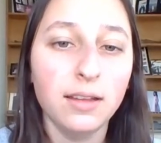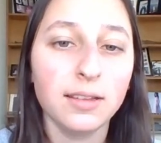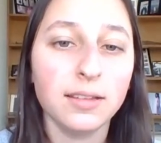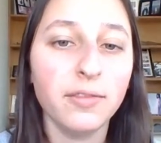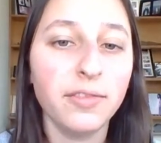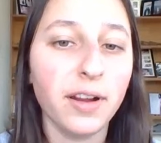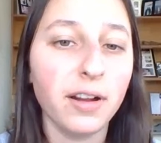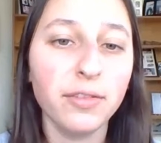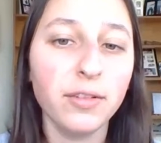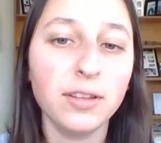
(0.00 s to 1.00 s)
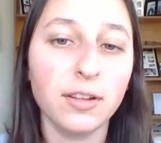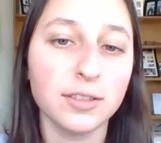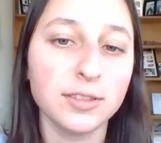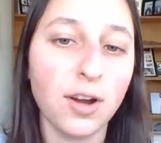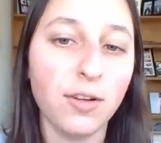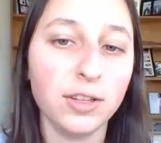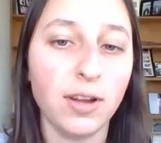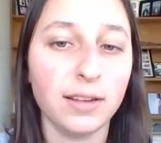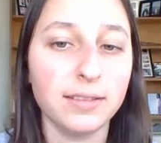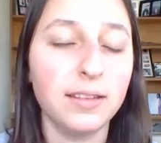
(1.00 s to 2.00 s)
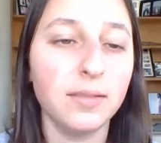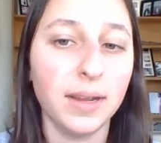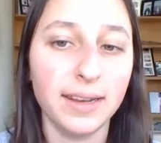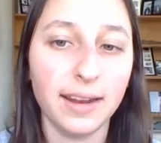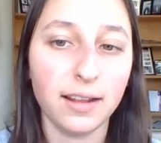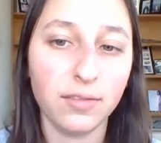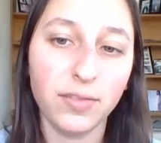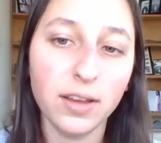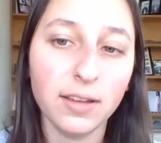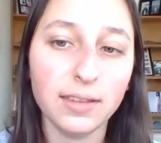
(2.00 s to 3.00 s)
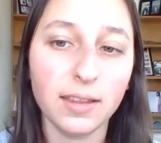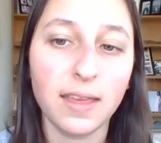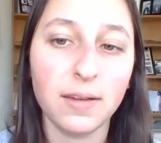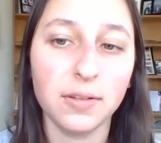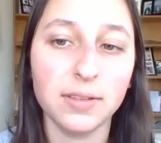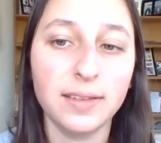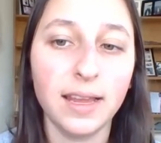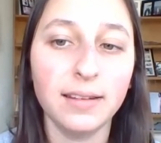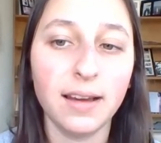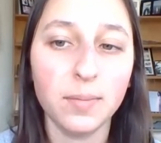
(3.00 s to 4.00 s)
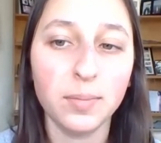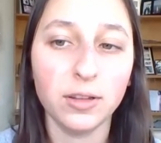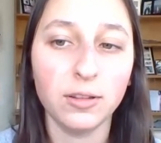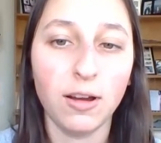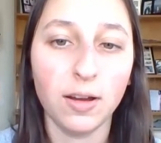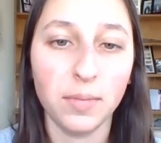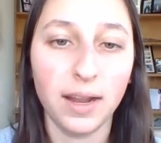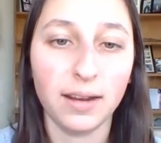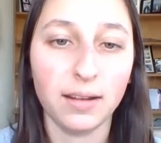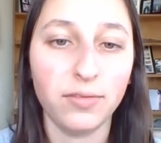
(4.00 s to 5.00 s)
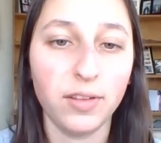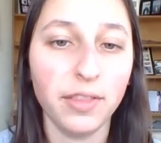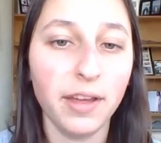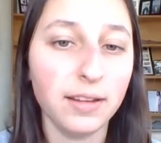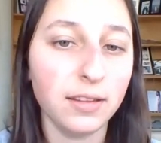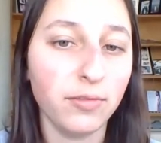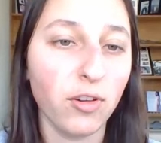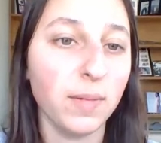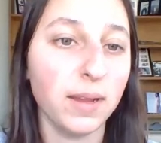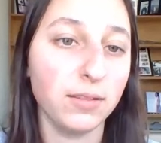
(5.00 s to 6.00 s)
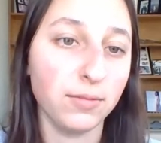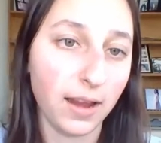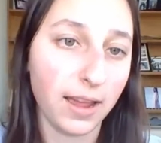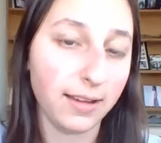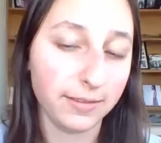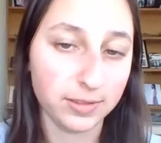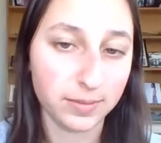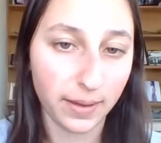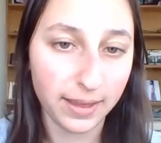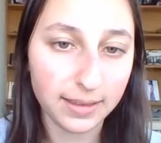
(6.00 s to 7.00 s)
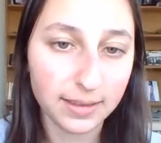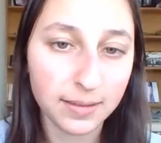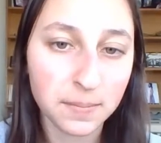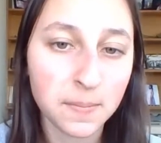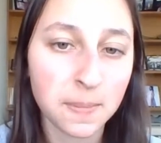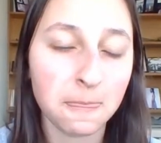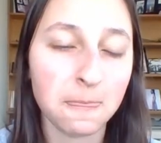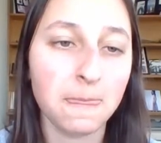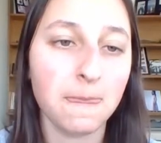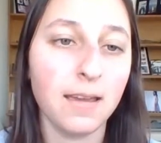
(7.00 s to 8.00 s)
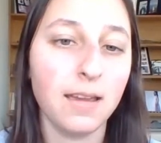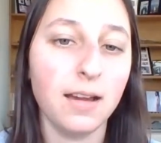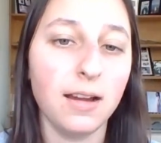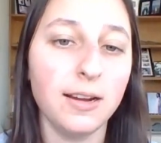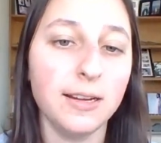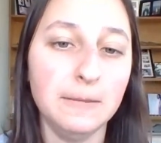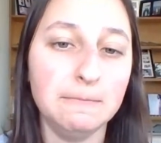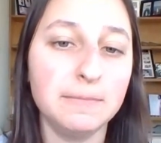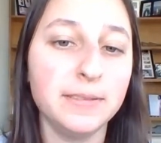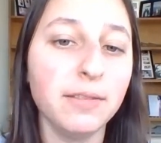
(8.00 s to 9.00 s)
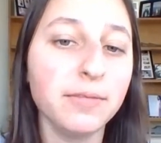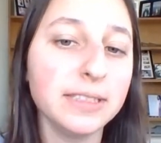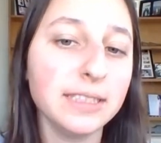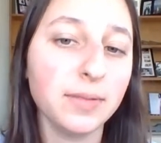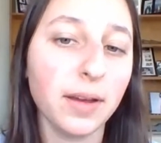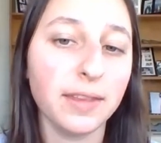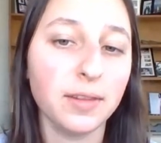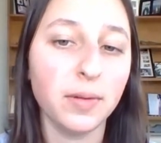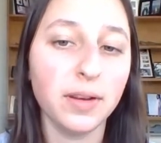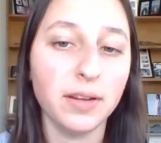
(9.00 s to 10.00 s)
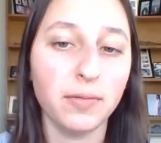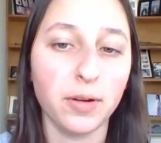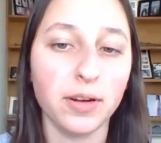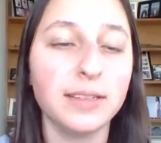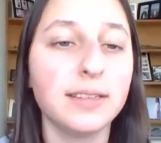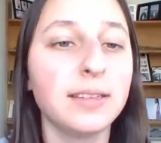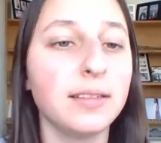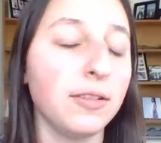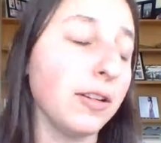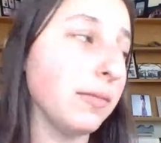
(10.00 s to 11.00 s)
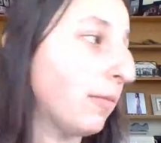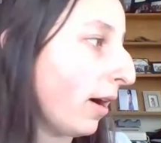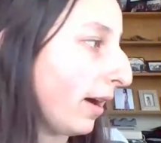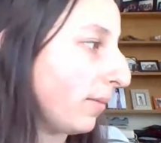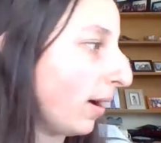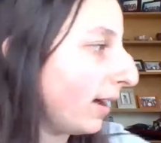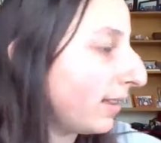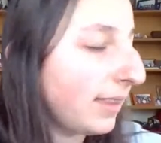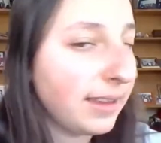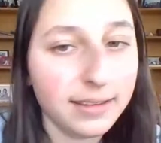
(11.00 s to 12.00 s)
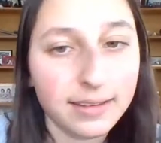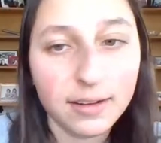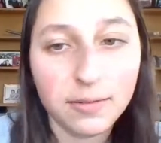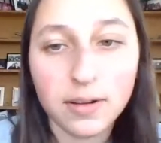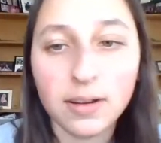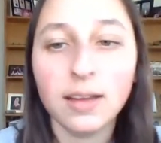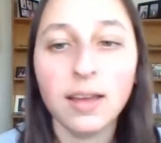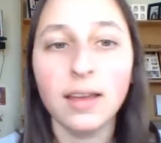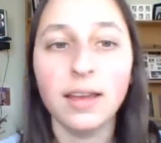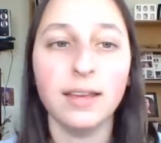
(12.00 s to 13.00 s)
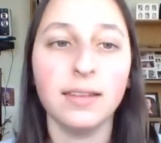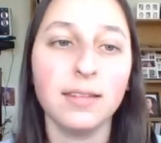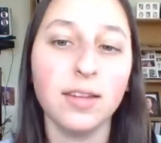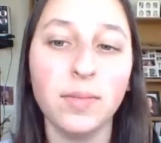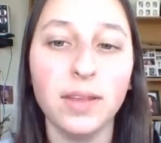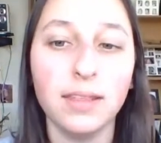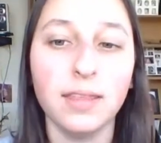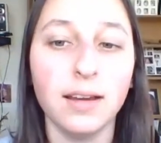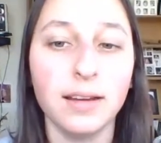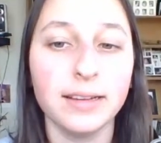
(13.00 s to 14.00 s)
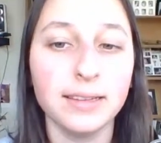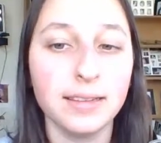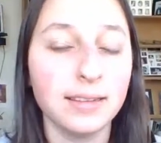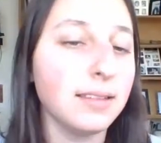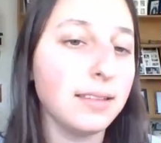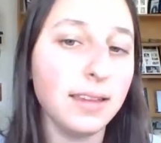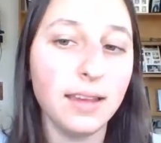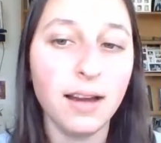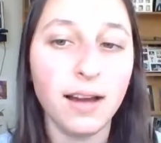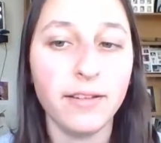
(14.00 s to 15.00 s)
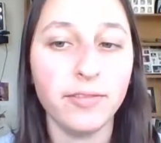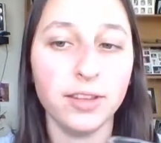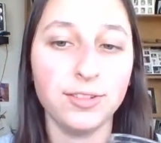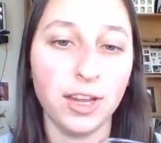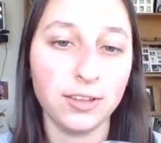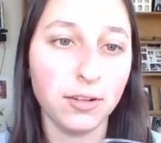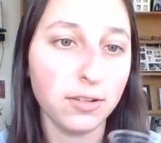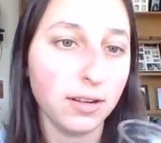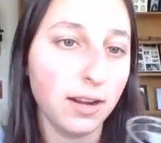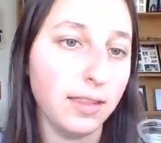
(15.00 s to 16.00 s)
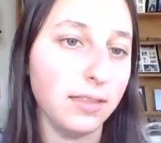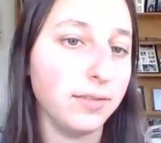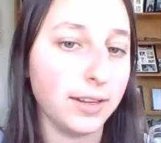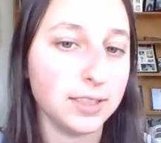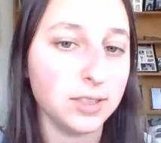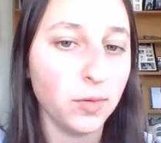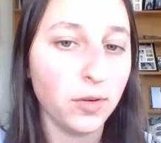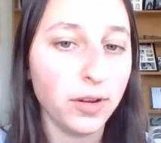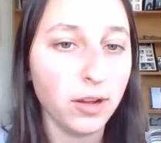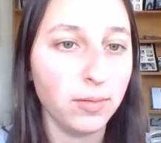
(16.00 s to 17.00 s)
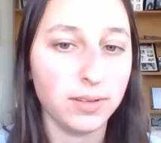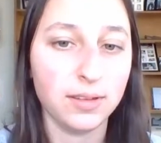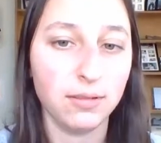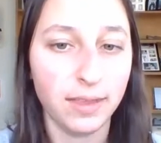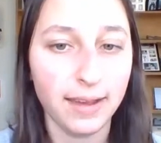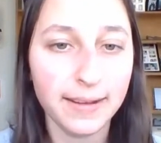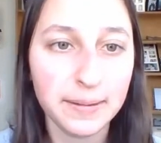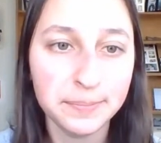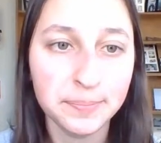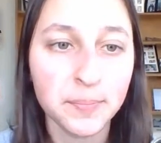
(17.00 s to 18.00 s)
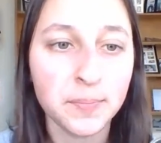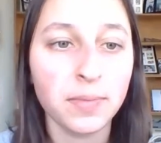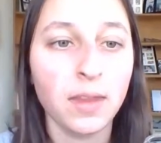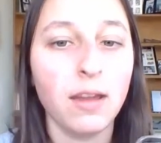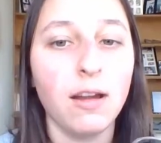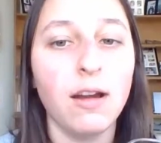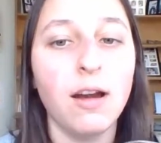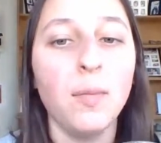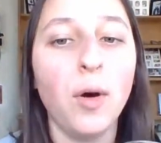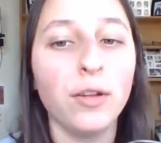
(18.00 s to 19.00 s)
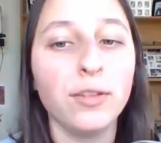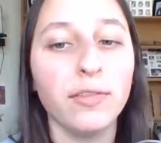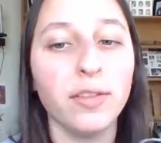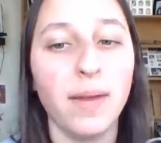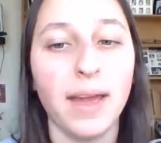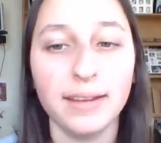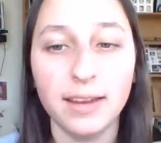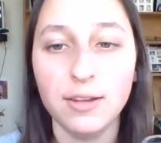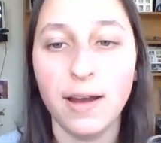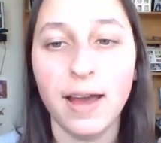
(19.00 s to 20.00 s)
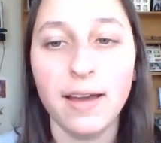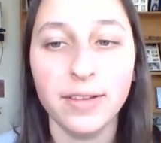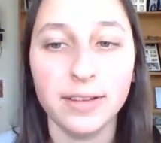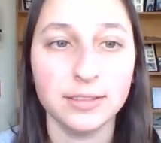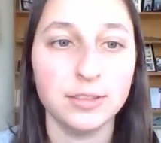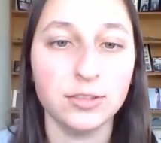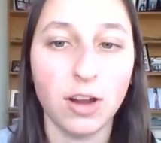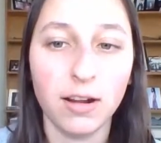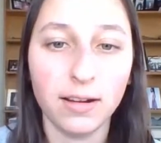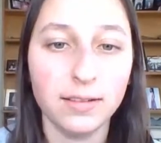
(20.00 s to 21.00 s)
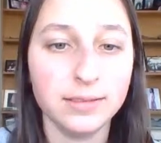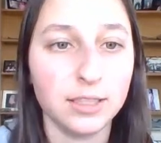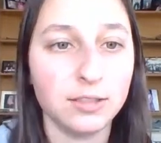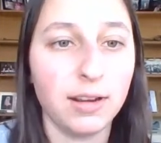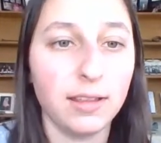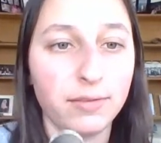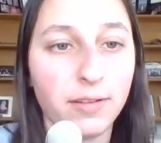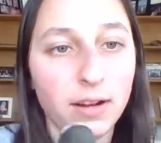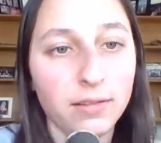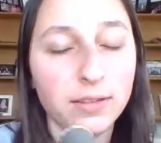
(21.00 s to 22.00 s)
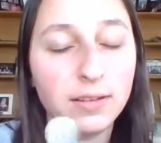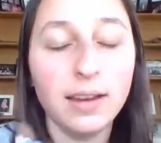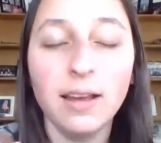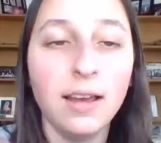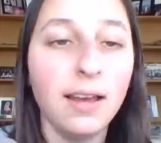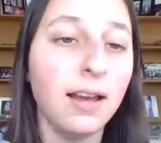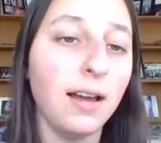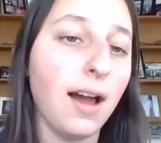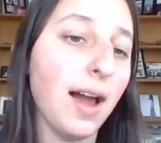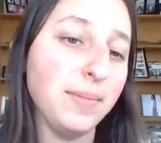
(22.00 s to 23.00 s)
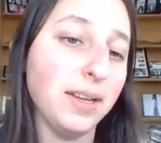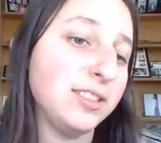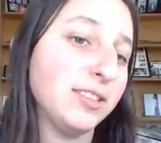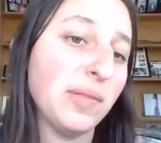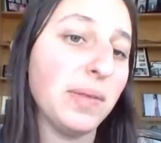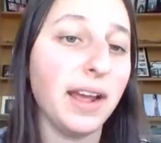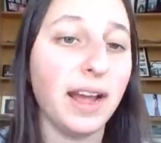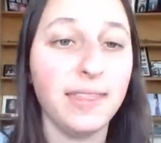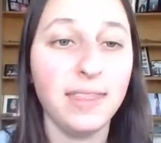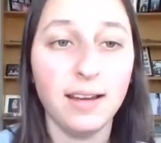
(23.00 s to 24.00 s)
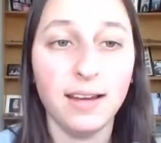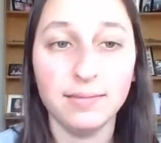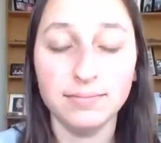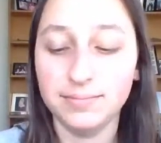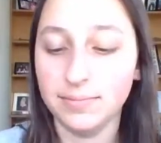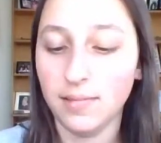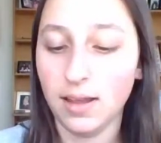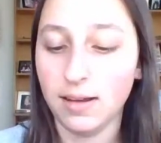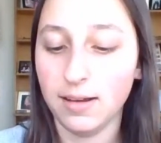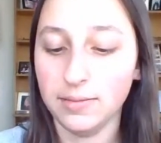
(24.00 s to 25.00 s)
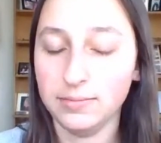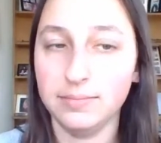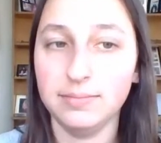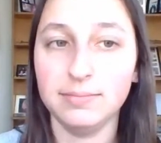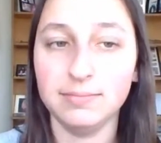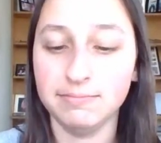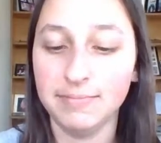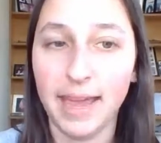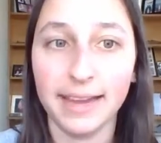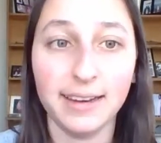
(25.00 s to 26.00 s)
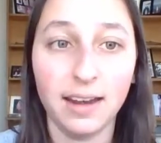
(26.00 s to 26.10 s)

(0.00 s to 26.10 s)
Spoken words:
Some ferrofluids are so attracted to magnetic fields that they will stand up along magnetic field lines, forming an array of spikes. Some reasons why this wouldn't have worked, or why my thing didn't work, could be the consistency of the jet toner and the vegetable oil was too thick. Also, if the magnet you have isn't strong enough to create the ferrofluid, I'm not sure. I mean, I got the magnet